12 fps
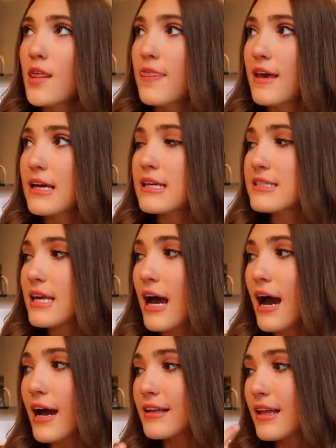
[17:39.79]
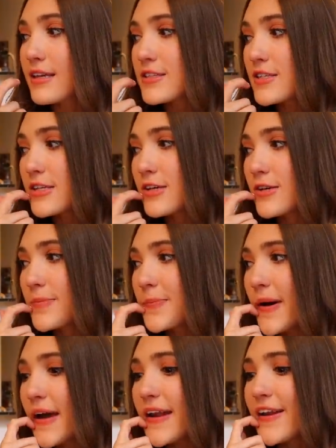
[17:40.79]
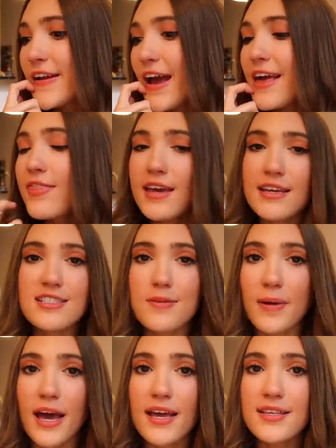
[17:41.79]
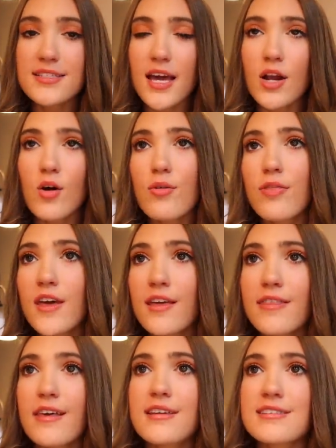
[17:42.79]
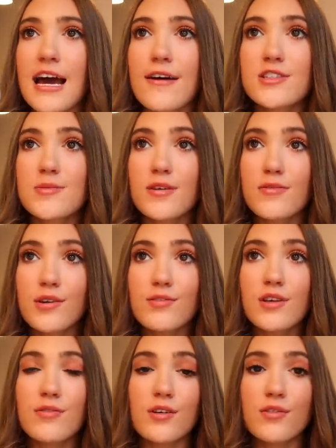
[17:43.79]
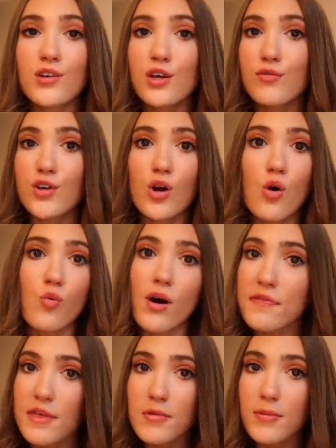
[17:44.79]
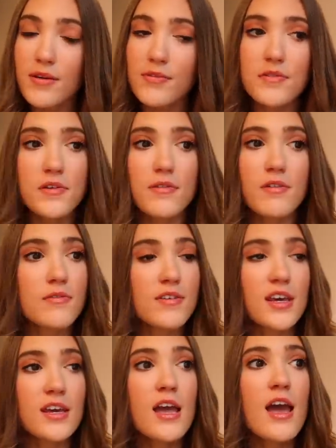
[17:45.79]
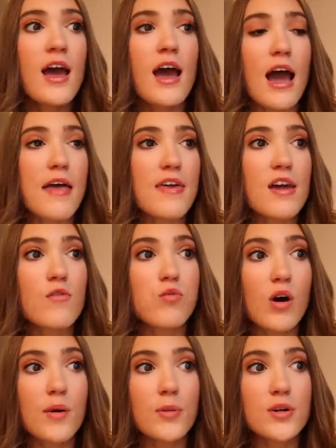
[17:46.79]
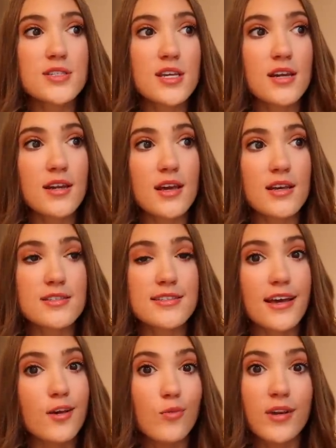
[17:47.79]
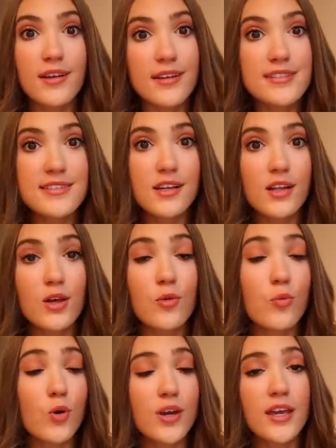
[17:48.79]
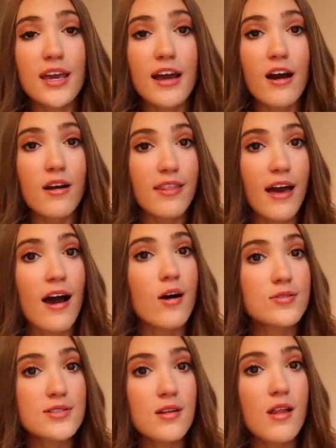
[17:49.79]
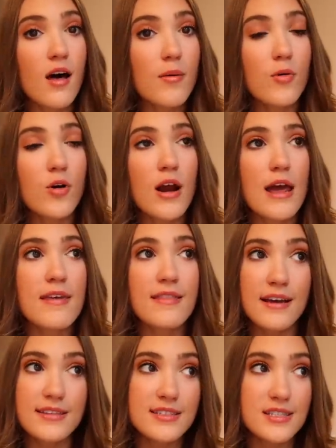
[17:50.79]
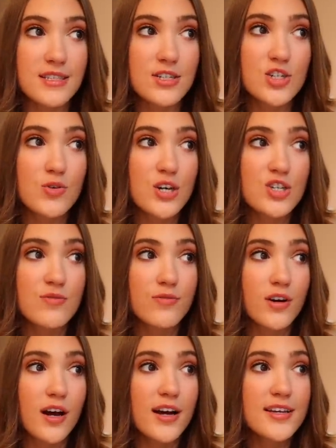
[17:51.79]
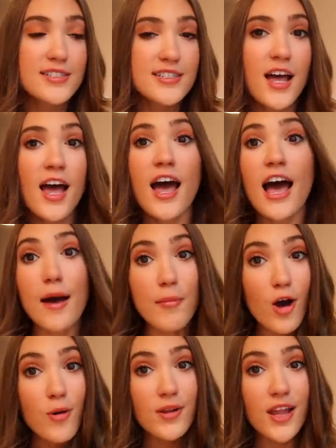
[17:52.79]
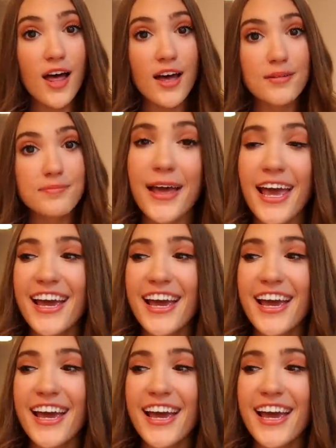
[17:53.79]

things that I like to do, but I think it depends. I don't think things have to be 50 50 if you don't want them to be 50 50. I think if one person is like realistically working out of the house a lot more, I think that's the situation for us. I'm home a lot